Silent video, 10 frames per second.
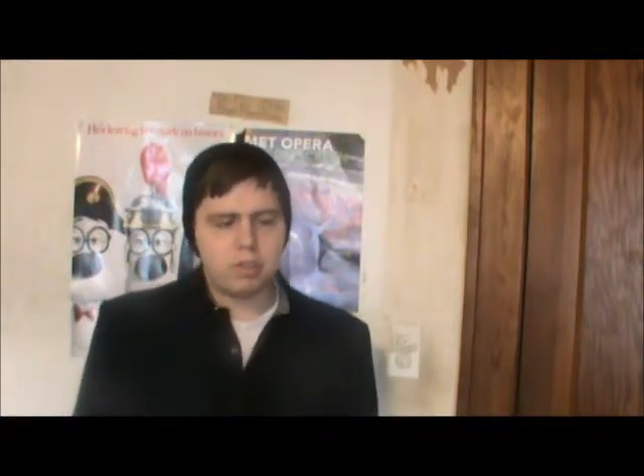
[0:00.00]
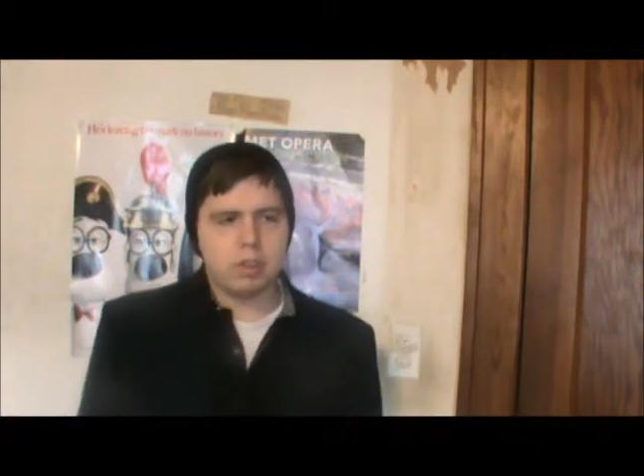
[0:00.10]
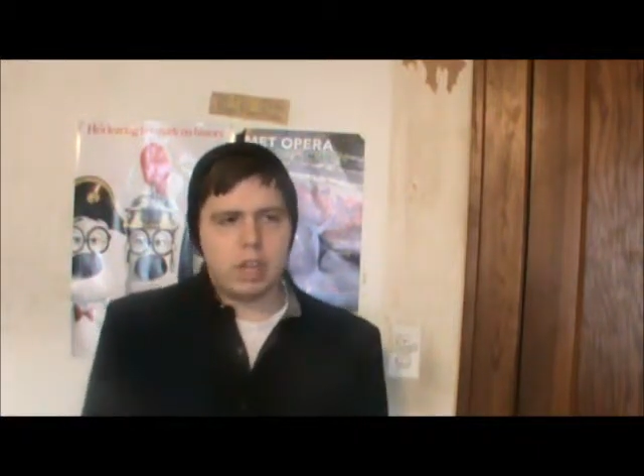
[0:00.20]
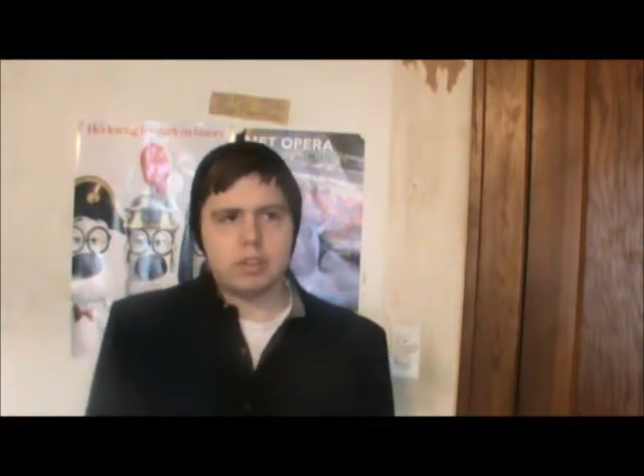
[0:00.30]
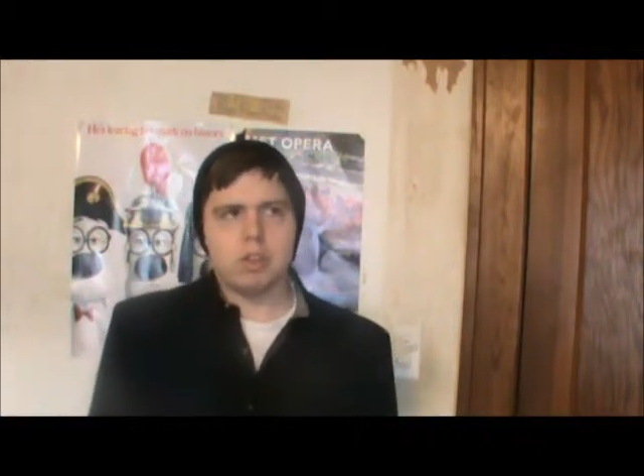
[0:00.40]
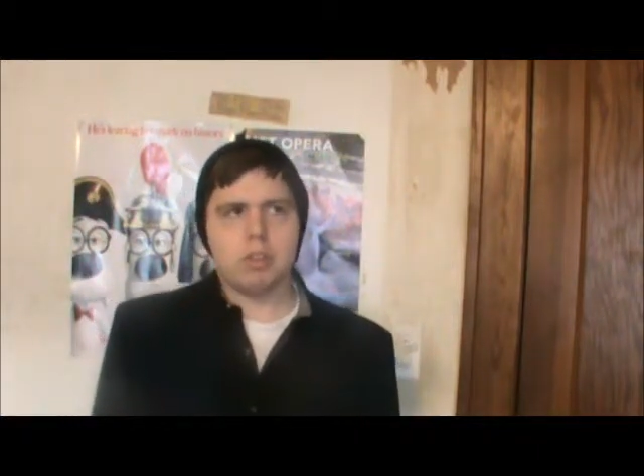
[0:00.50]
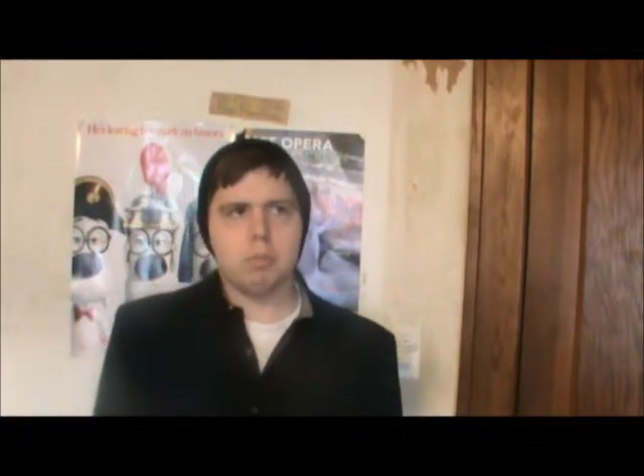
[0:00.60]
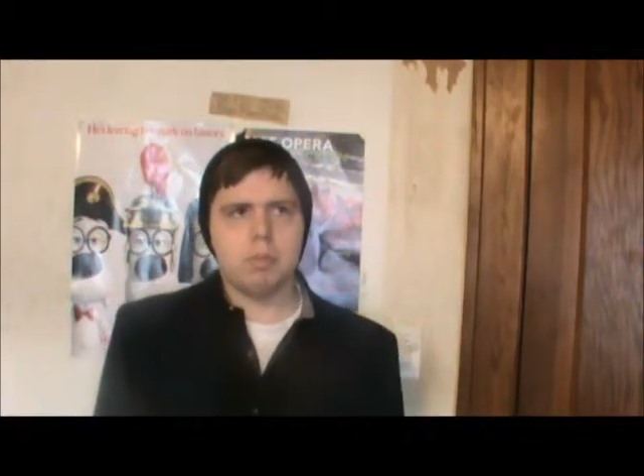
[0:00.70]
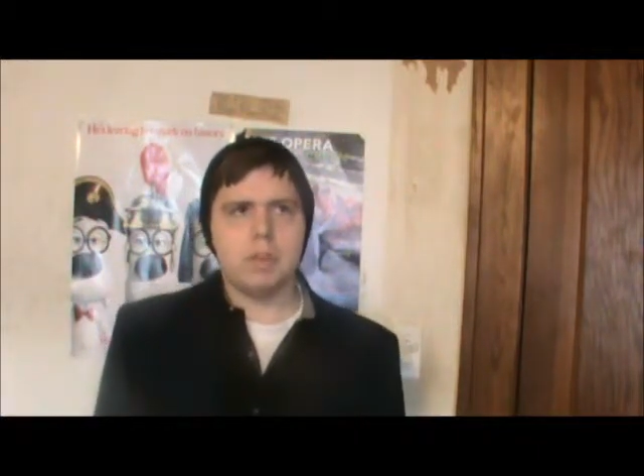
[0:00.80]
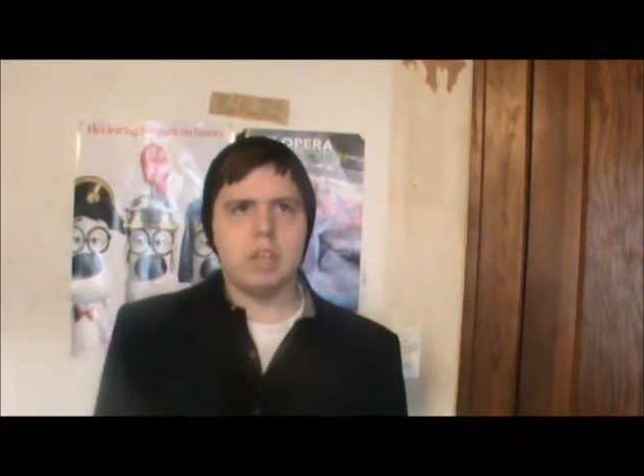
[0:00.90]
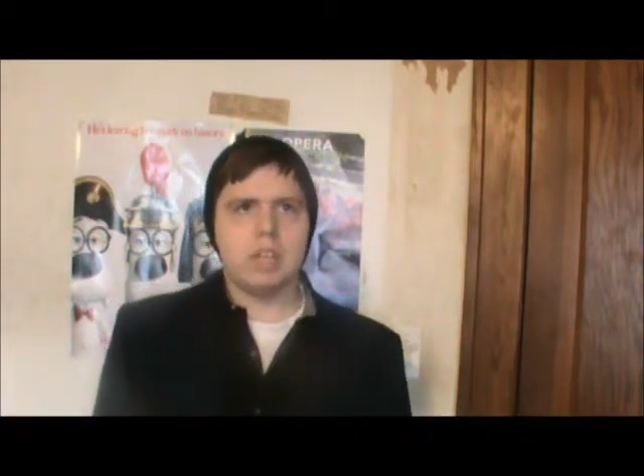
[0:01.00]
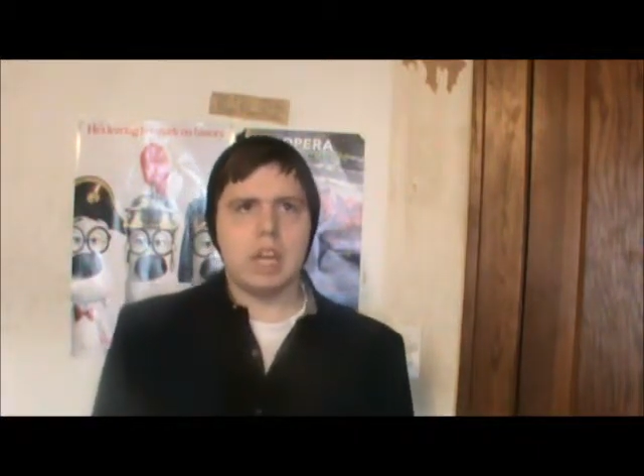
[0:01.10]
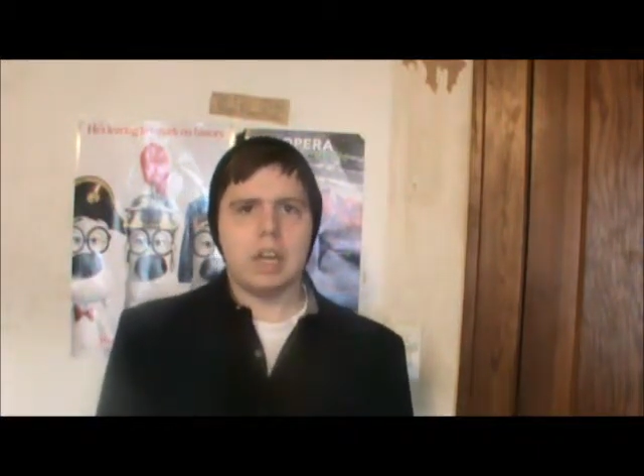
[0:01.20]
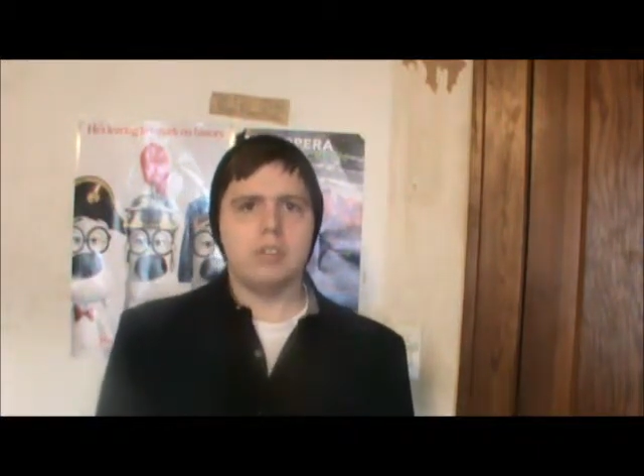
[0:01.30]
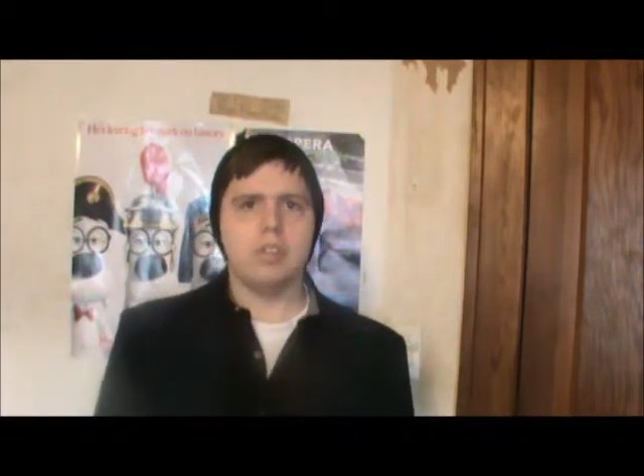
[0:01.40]
like Doug's movie?
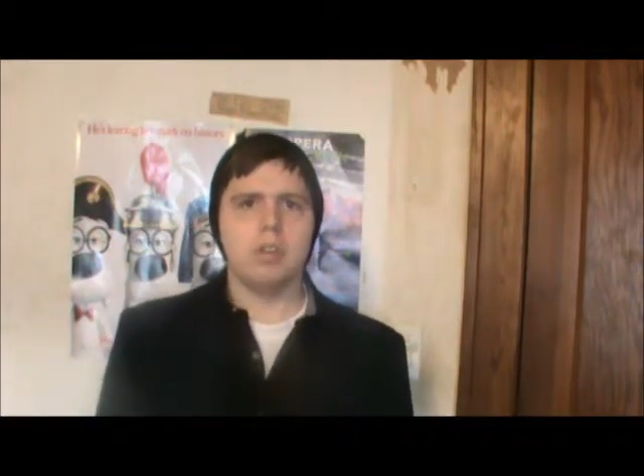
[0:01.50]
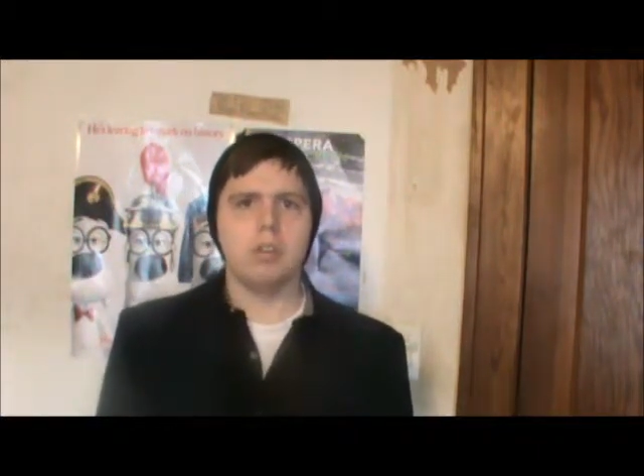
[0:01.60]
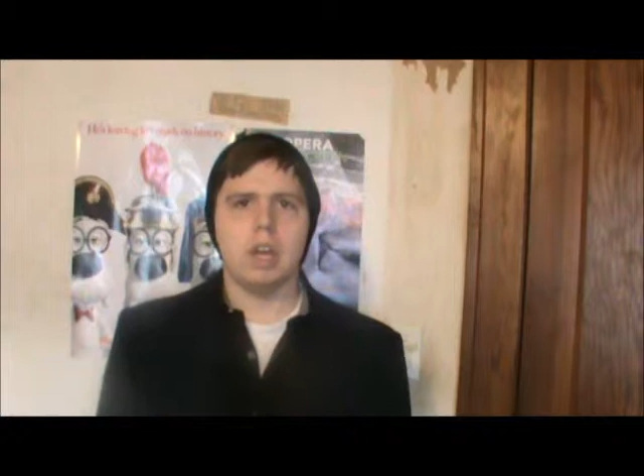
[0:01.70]
Yeah, I do.